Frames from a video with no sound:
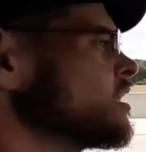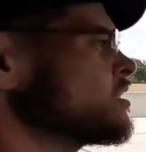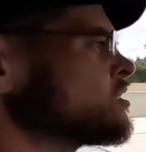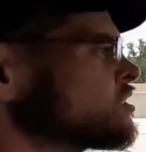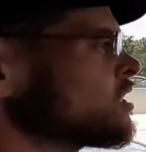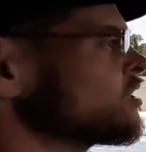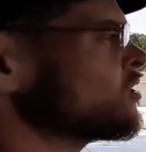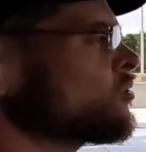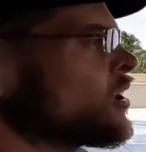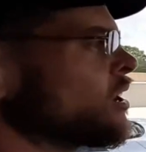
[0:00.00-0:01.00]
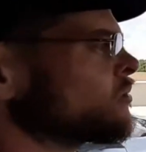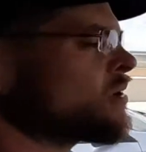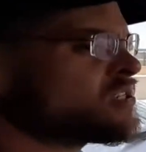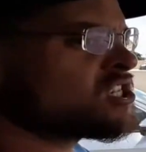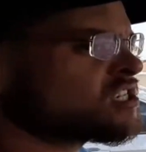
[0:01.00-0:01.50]

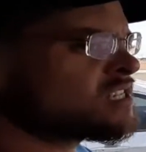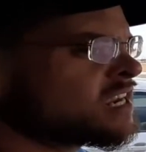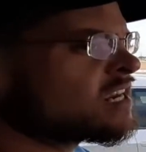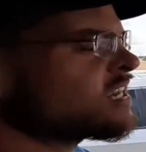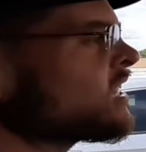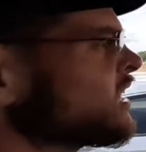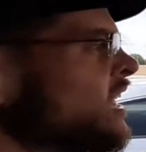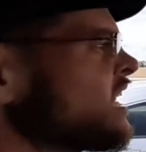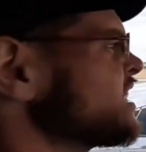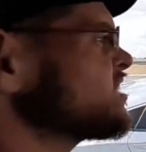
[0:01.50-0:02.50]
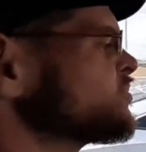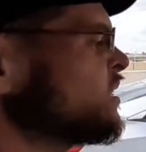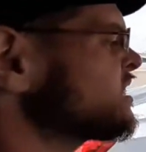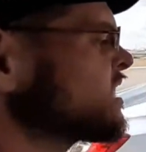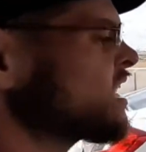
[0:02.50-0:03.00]
So just sticking in lanes,
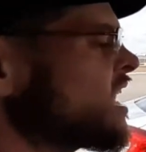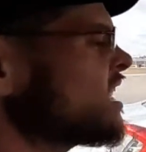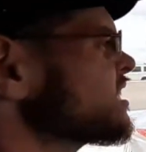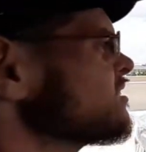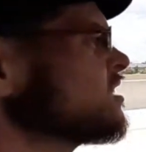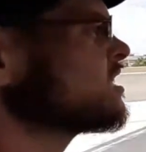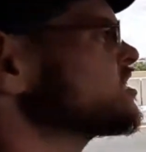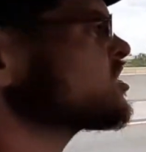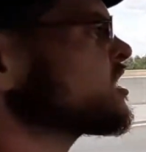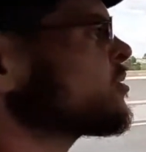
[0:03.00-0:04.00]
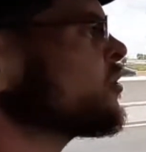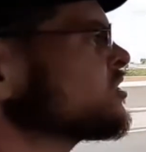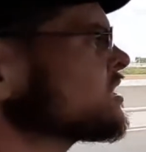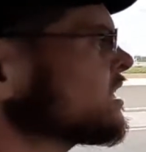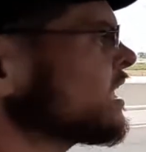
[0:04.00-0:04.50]
piece of cake. Steering wheel
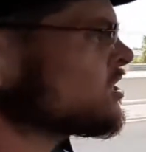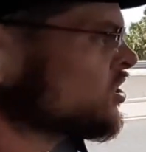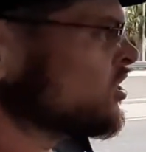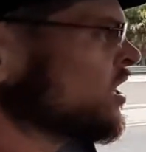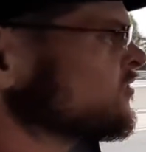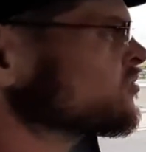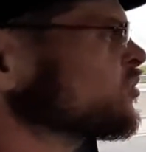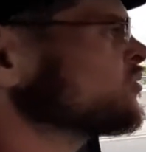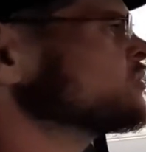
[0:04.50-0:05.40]
is nice, good, comfortable.